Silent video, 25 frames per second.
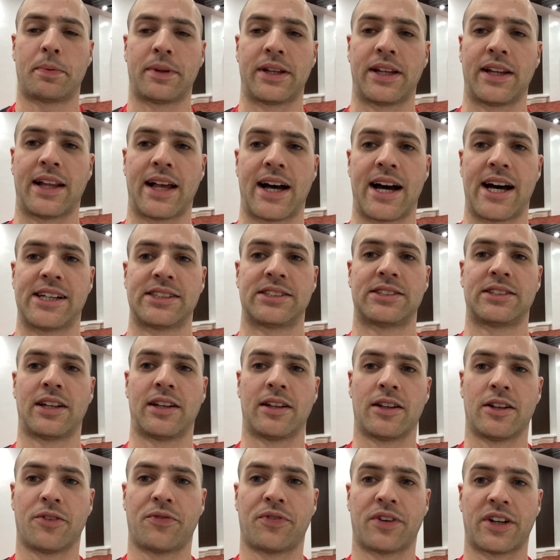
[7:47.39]
but he lost to
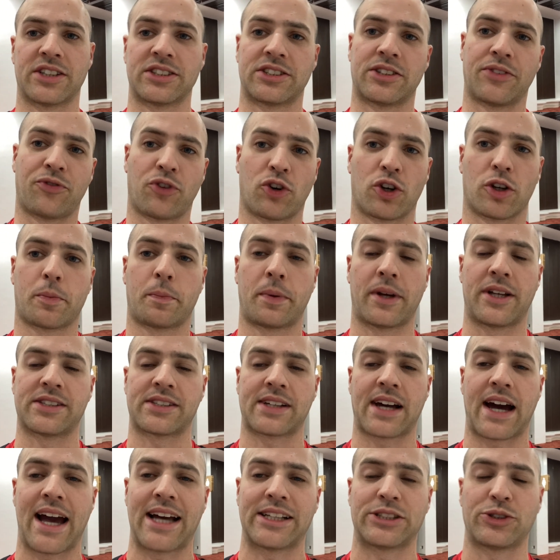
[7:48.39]
the 1st and 4th place
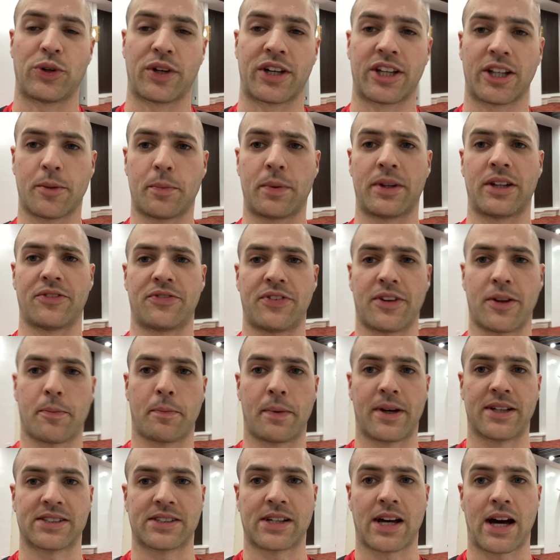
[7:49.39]
guy, so he could have been the 5th
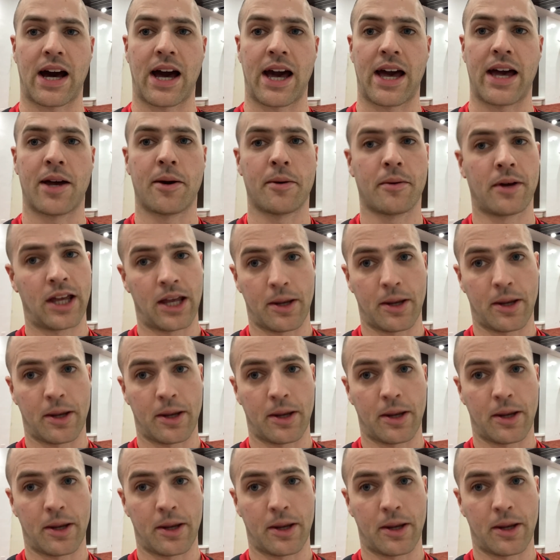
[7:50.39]
best guy.